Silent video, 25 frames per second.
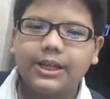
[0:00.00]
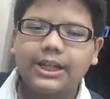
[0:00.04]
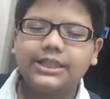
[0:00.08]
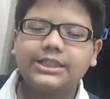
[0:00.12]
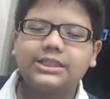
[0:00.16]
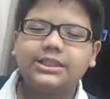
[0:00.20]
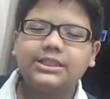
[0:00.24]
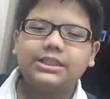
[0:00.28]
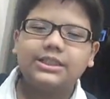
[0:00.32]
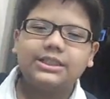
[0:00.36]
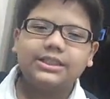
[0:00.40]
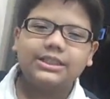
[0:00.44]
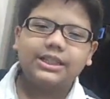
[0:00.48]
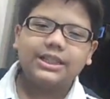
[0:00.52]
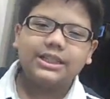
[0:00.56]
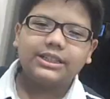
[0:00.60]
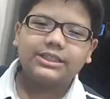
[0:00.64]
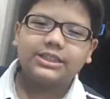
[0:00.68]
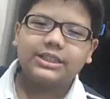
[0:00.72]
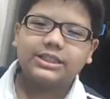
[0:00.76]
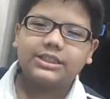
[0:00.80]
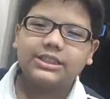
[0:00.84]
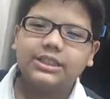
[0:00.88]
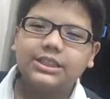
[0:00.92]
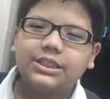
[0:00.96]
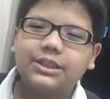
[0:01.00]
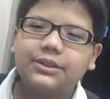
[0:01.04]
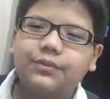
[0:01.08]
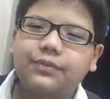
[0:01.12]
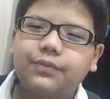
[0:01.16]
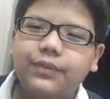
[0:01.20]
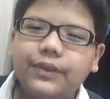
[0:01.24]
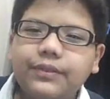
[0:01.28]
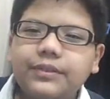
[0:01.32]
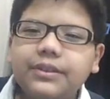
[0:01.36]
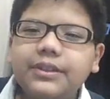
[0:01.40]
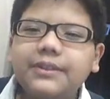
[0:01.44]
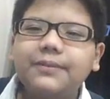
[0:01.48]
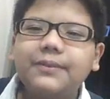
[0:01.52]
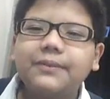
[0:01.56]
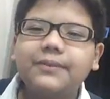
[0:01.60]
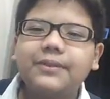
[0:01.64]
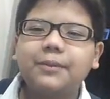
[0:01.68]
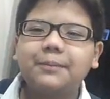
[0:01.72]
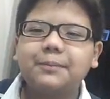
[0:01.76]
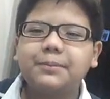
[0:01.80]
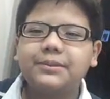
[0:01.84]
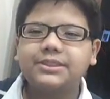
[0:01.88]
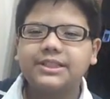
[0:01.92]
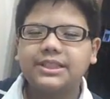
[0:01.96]
Actually, there's actually a
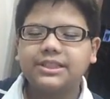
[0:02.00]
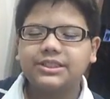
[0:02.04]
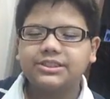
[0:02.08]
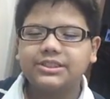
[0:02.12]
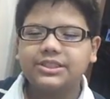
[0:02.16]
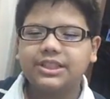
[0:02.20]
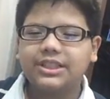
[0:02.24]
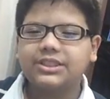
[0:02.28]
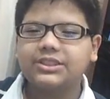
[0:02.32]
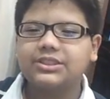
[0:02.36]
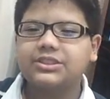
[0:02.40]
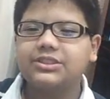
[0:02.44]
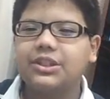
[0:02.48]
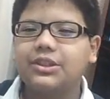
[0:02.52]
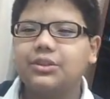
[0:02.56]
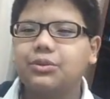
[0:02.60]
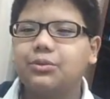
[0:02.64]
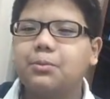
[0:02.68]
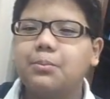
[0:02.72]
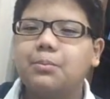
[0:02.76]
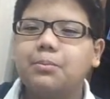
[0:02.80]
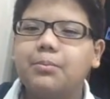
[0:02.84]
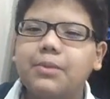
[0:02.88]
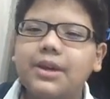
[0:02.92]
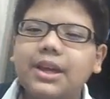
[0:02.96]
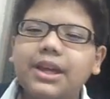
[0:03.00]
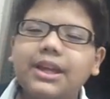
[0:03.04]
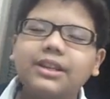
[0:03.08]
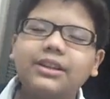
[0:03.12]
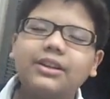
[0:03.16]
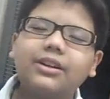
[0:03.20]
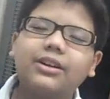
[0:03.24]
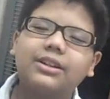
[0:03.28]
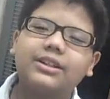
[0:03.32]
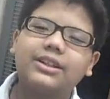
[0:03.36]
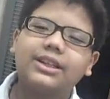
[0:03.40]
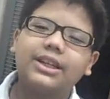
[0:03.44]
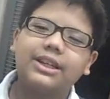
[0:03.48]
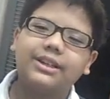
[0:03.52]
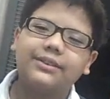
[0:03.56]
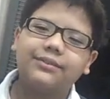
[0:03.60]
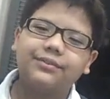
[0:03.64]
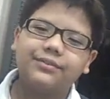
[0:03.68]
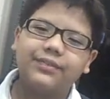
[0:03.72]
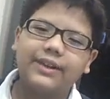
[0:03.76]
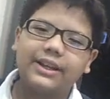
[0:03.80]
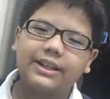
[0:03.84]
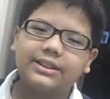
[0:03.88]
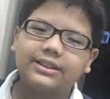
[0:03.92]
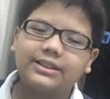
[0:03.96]
50% chance that you may not get
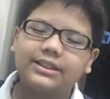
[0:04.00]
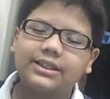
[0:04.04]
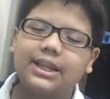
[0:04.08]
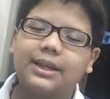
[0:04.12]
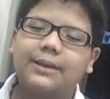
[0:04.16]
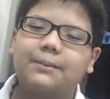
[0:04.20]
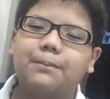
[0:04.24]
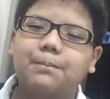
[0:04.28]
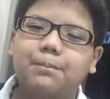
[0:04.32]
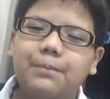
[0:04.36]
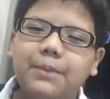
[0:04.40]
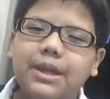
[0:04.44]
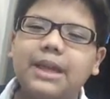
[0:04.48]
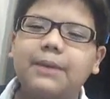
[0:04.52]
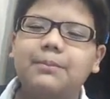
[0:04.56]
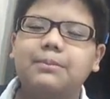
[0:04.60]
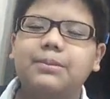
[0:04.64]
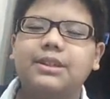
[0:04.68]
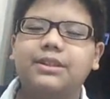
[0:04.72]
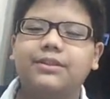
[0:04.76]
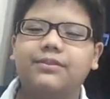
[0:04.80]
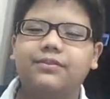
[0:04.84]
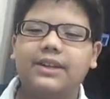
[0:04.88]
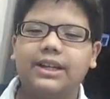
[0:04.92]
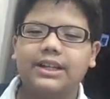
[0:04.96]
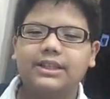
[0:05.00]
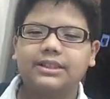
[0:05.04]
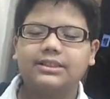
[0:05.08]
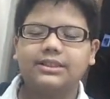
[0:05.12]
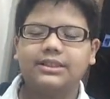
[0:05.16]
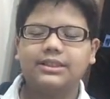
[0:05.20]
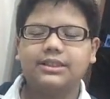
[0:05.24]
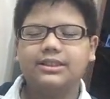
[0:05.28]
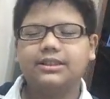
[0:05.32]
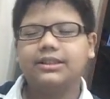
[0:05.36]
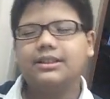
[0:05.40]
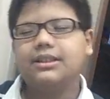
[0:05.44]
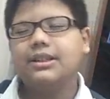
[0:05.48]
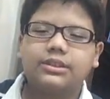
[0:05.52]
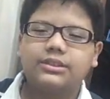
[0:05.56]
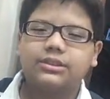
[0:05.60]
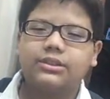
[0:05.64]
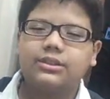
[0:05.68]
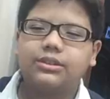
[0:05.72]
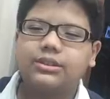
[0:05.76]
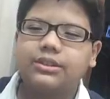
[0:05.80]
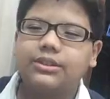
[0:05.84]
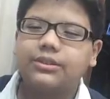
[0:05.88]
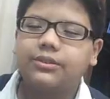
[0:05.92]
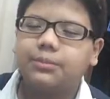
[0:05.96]
infected and may be infected.
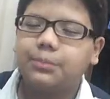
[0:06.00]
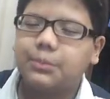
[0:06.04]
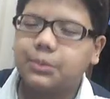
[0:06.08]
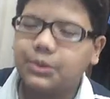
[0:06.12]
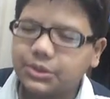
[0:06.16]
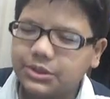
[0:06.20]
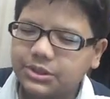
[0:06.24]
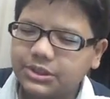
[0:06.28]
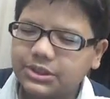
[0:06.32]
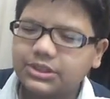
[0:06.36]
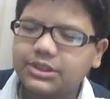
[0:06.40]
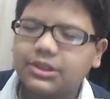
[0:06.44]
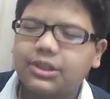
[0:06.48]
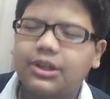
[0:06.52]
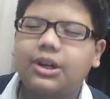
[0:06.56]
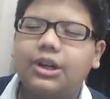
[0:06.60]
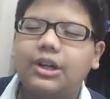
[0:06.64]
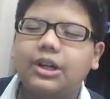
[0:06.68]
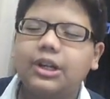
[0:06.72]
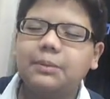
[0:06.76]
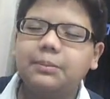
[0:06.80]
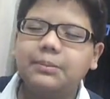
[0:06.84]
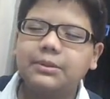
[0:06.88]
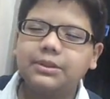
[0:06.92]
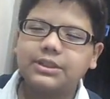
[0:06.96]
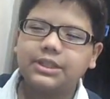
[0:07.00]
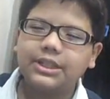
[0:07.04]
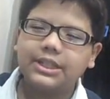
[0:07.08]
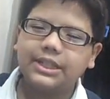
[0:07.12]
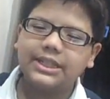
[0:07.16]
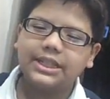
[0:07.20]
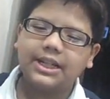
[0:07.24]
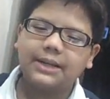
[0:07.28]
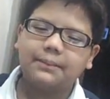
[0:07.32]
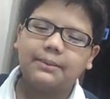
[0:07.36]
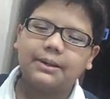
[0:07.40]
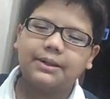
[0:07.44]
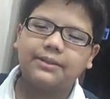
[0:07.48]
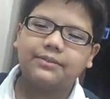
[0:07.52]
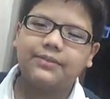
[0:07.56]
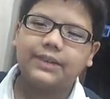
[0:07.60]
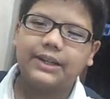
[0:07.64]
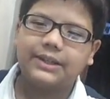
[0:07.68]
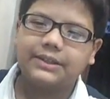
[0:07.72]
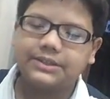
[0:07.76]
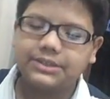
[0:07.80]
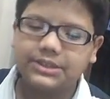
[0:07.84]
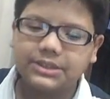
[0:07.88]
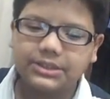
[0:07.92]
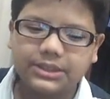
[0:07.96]
Though the most horrible thing about
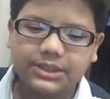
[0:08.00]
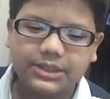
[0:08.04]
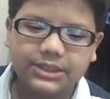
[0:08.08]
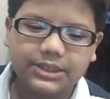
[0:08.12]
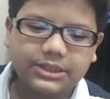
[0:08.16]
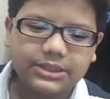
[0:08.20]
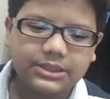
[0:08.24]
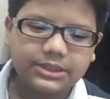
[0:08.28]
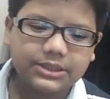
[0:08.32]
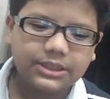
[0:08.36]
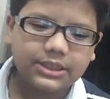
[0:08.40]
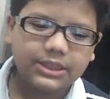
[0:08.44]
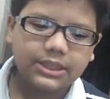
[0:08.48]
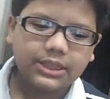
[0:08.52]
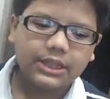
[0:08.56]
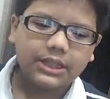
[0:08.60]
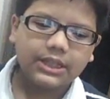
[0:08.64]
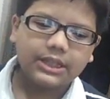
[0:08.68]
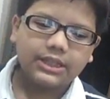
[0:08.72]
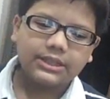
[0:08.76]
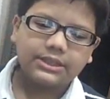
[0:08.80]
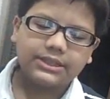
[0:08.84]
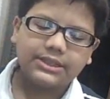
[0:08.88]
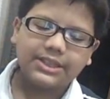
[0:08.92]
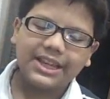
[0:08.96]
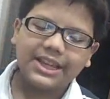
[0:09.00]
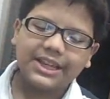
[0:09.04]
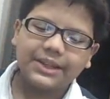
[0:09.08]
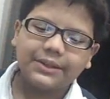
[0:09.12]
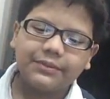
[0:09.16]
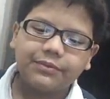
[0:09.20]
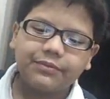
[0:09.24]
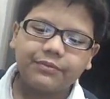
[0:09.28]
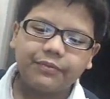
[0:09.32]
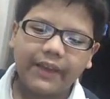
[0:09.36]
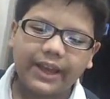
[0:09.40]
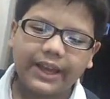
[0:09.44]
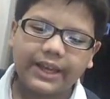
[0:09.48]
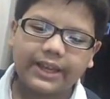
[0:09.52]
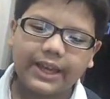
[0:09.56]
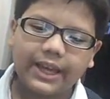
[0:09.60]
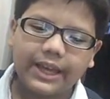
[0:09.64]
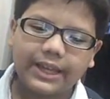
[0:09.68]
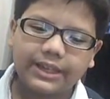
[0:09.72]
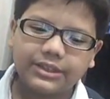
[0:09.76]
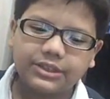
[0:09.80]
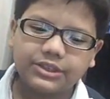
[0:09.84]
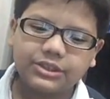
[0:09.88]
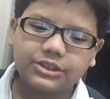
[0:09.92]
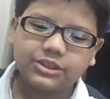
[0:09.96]
viruses is they
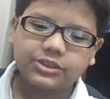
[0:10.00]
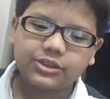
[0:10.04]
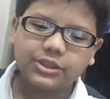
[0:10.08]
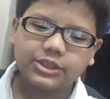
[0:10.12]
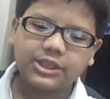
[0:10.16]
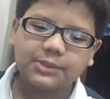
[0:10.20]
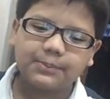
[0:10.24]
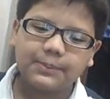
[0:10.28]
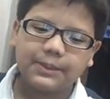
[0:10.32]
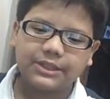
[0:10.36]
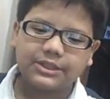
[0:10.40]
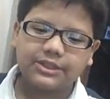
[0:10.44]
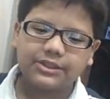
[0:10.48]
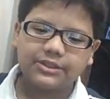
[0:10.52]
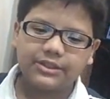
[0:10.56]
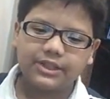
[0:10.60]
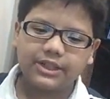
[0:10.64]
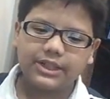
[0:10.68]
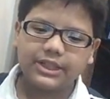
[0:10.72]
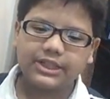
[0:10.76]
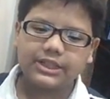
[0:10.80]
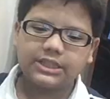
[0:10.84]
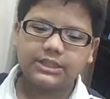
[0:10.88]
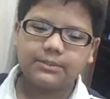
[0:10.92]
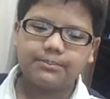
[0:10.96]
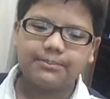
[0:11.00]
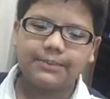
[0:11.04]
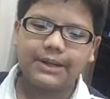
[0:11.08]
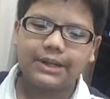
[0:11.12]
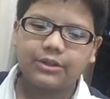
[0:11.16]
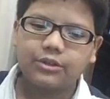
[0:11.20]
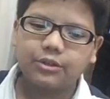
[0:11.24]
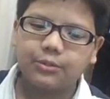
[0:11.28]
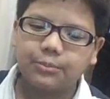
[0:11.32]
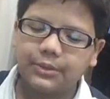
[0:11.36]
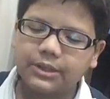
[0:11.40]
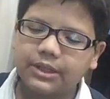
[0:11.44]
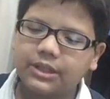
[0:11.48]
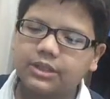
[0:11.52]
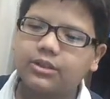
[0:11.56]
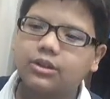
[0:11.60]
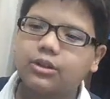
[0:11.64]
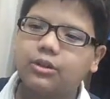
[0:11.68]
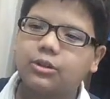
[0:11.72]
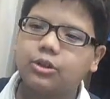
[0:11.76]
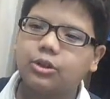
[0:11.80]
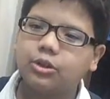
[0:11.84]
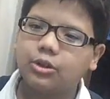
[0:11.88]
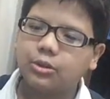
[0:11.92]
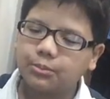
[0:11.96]
infect and destroy the bacteria in the microbial
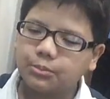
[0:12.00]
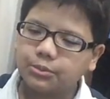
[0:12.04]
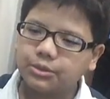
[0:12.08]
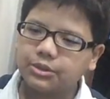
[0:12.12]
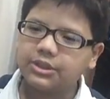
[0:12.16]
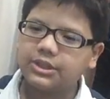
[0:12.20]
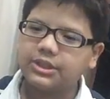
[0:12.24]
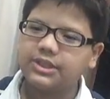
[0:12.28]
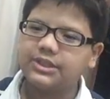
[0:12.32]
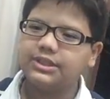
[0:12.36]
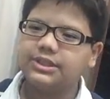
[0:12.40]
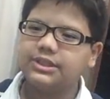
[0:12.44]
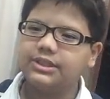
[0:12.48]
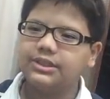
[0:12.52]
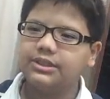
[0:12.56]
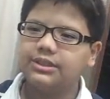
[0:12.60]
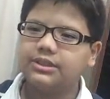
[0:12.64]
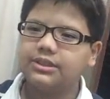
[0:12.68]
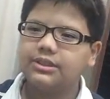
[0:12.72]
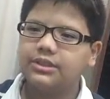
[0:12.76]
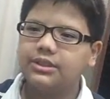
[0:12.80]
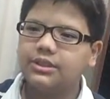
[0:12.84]
community.